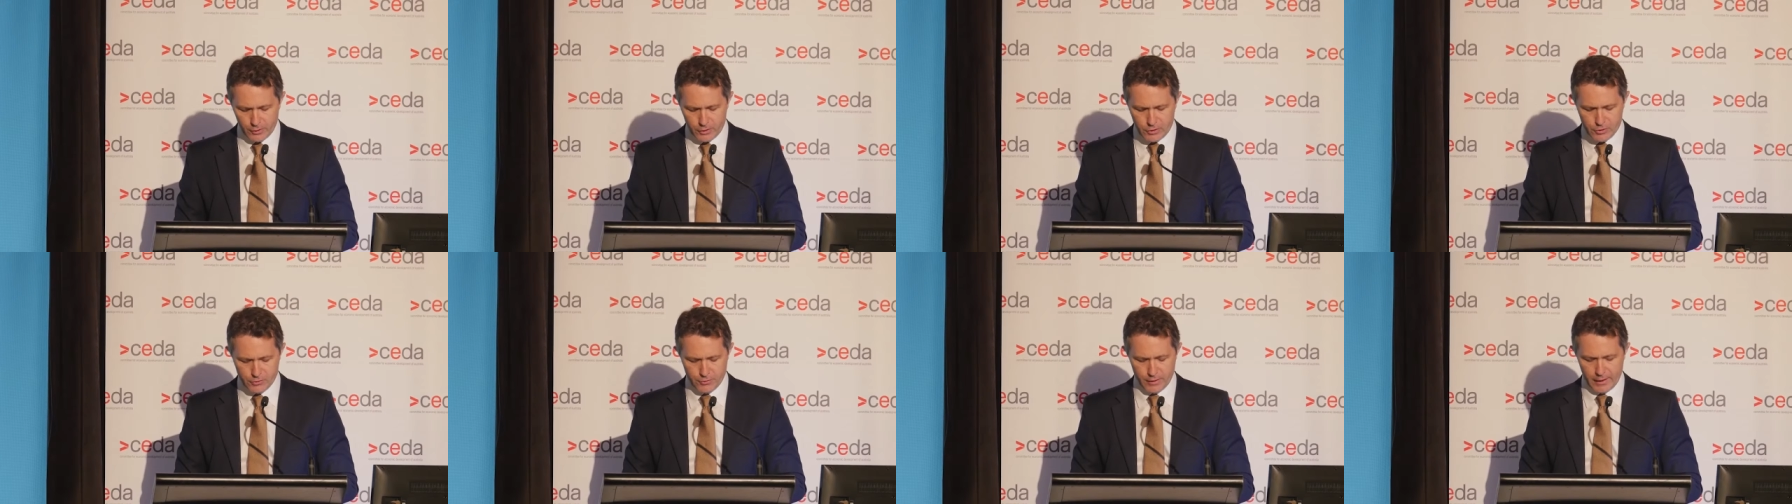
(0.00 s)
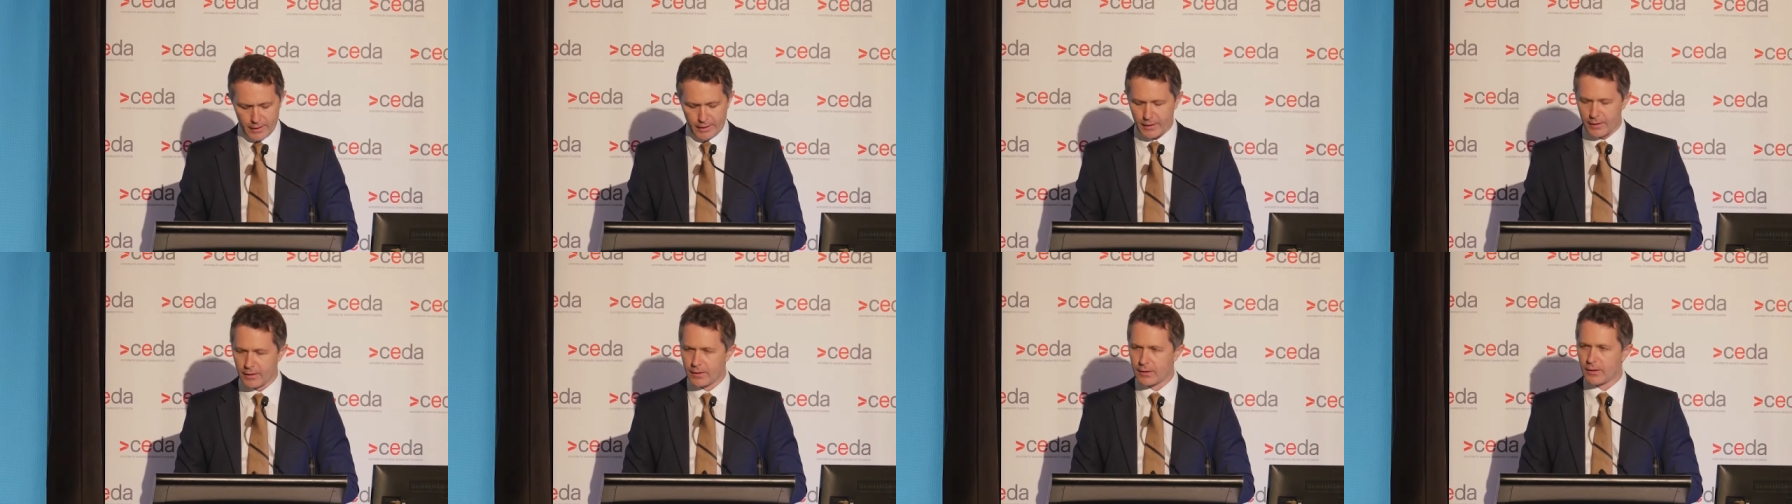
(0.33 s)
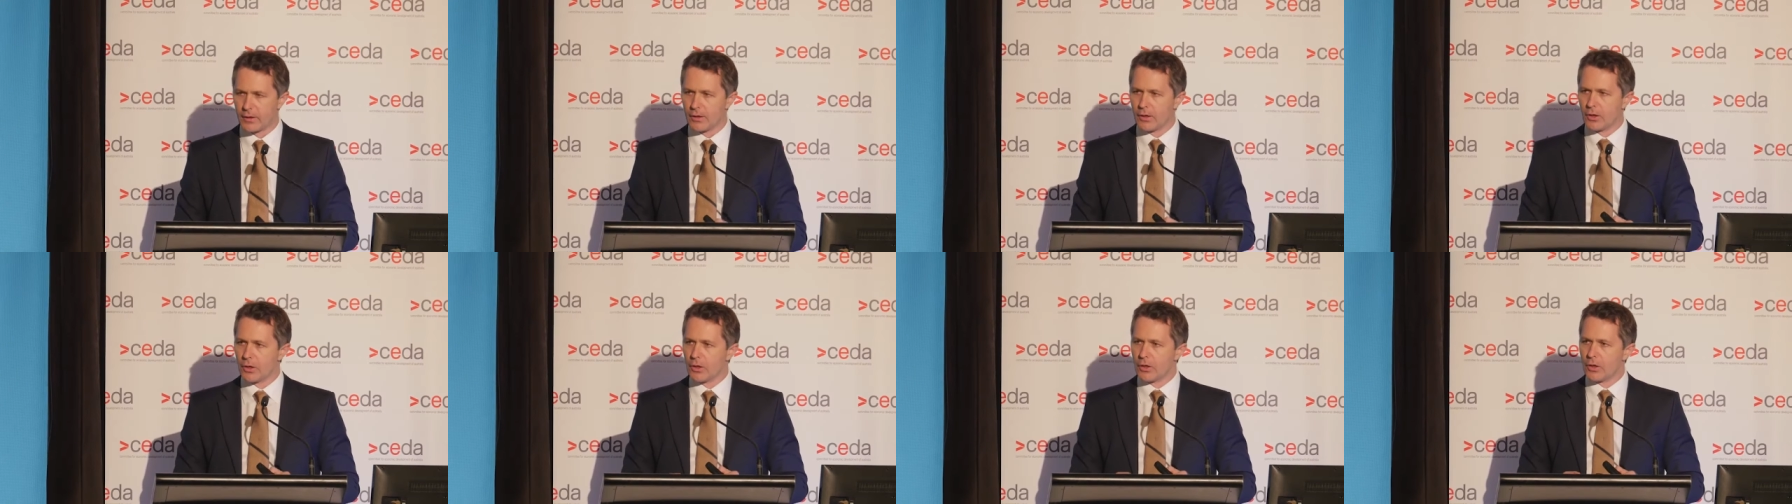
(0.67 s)
Australia
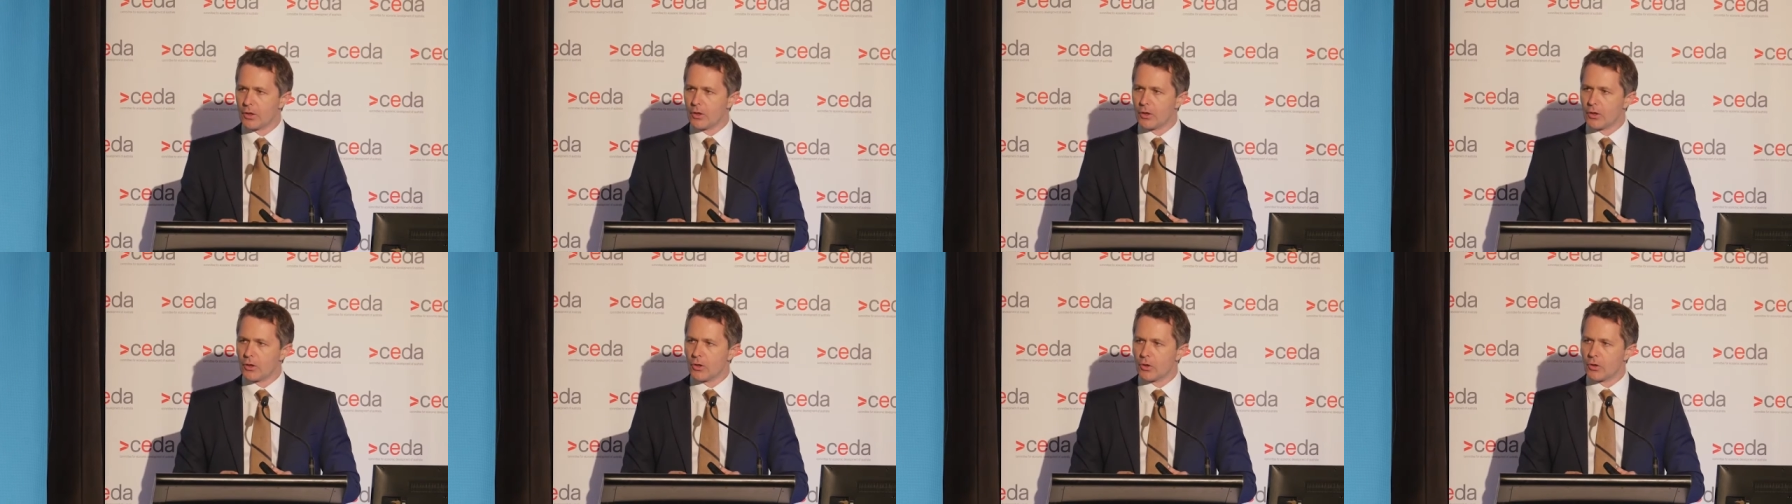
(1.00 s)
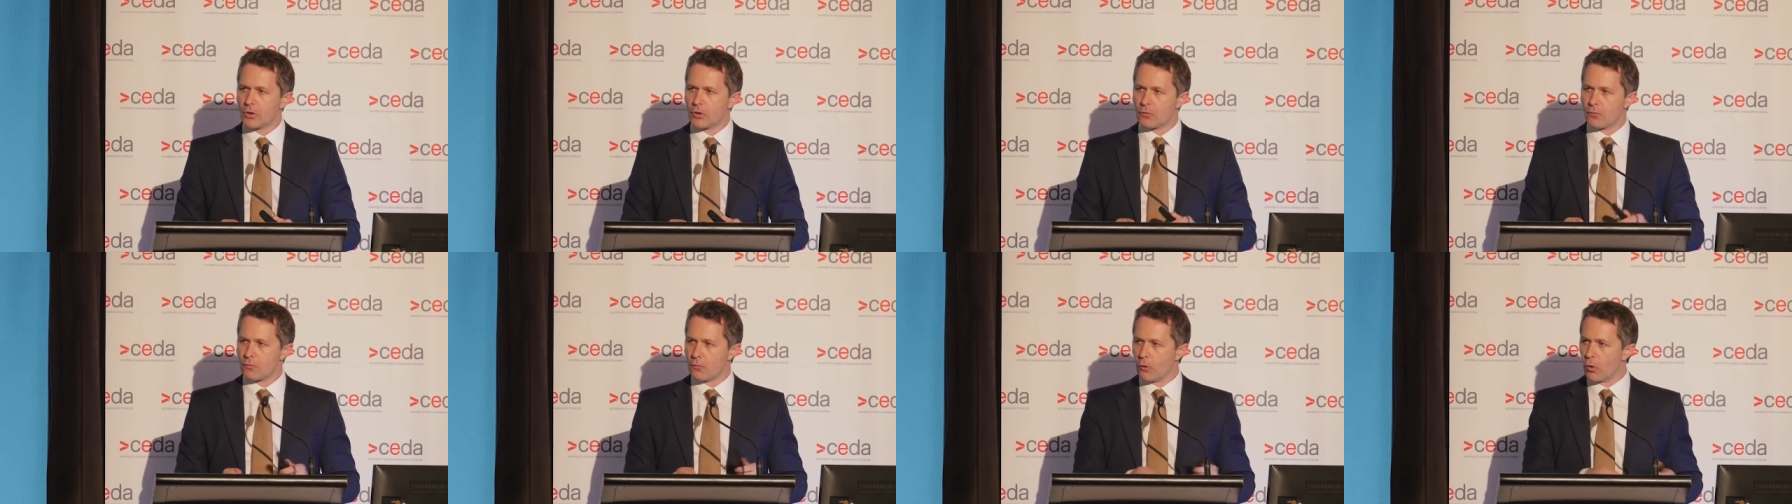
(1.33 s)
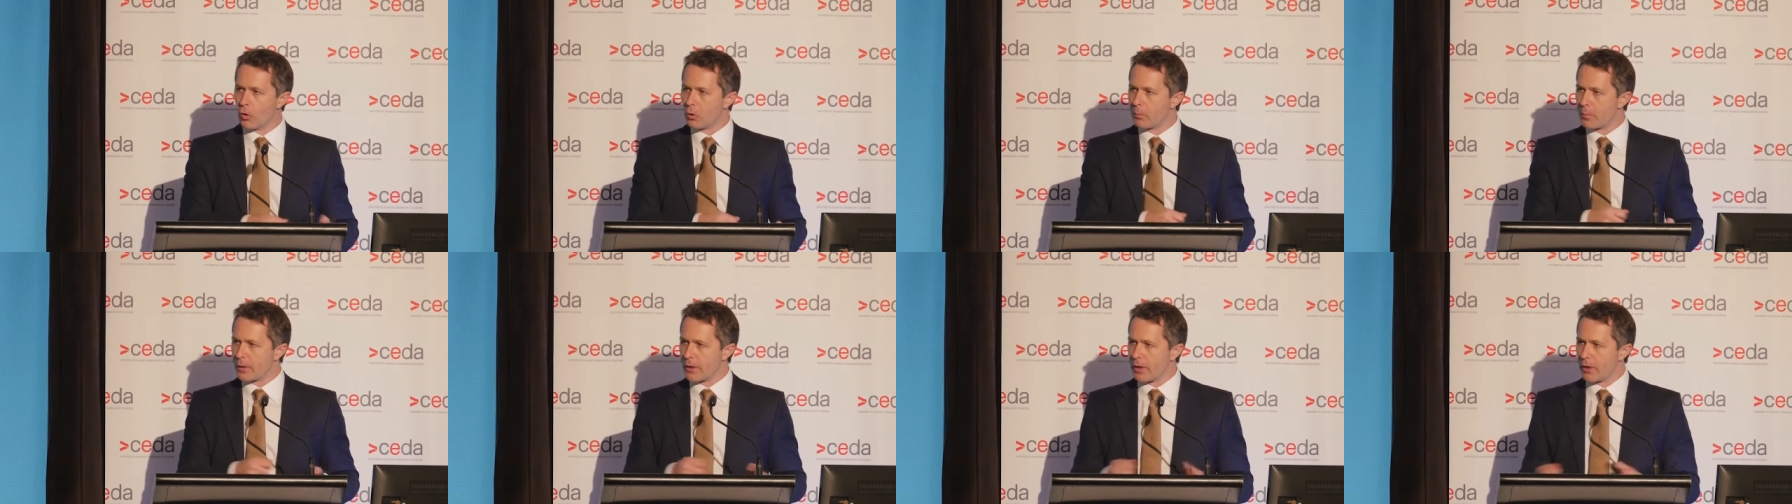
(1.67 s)
could
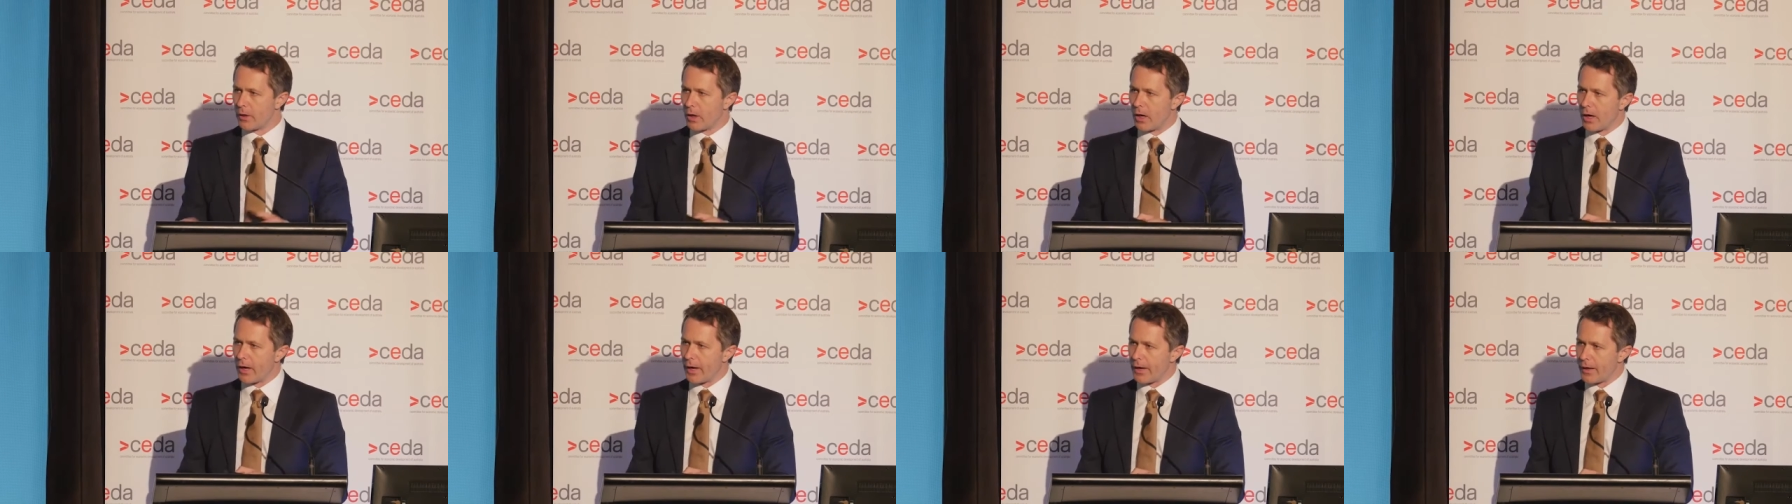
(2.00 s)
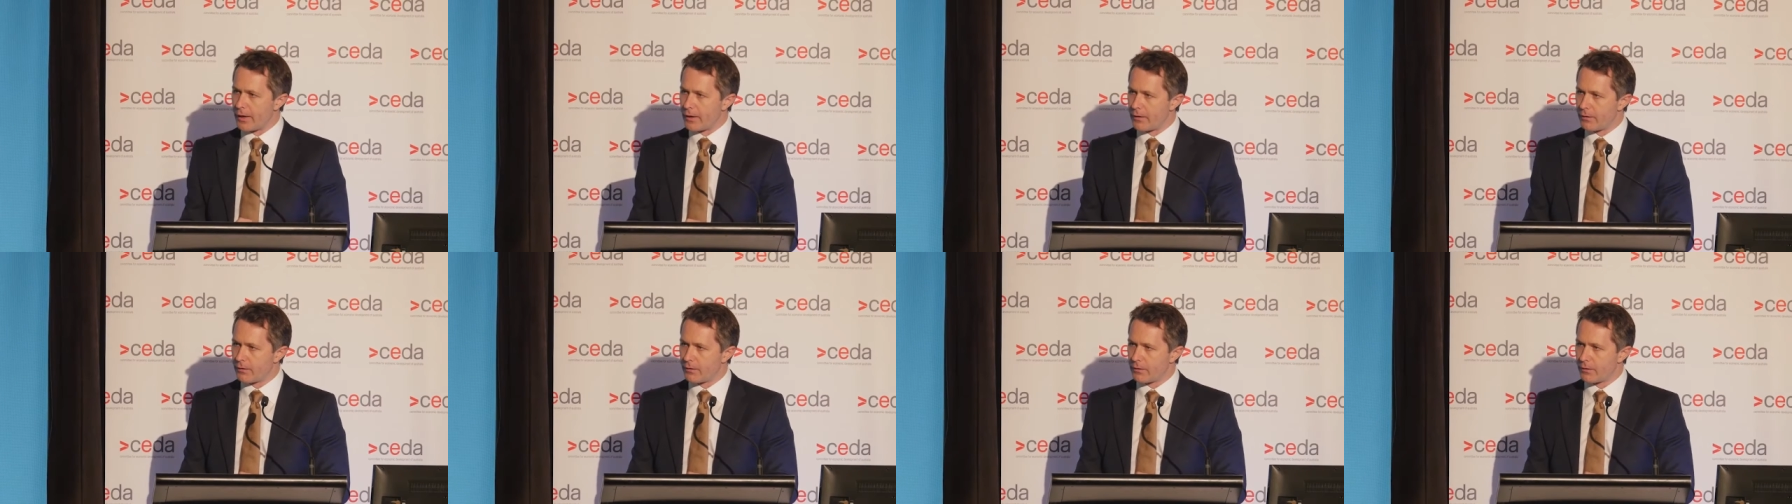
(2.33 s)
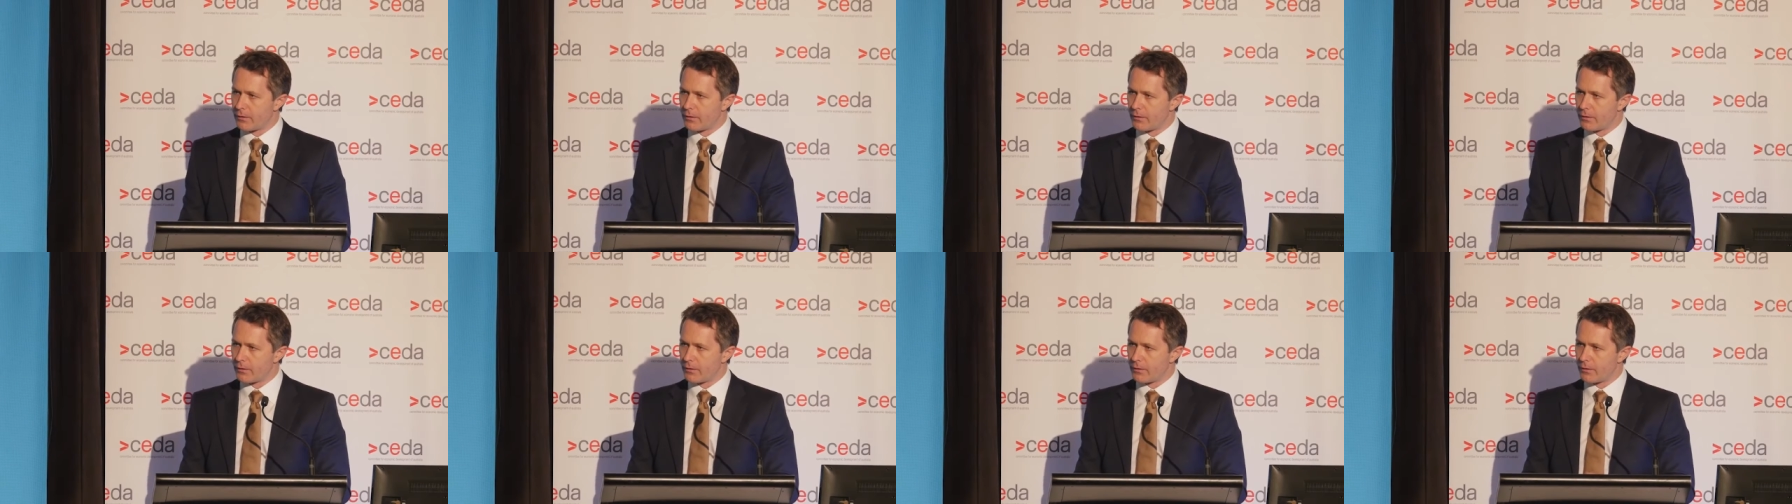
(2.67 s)
fall behind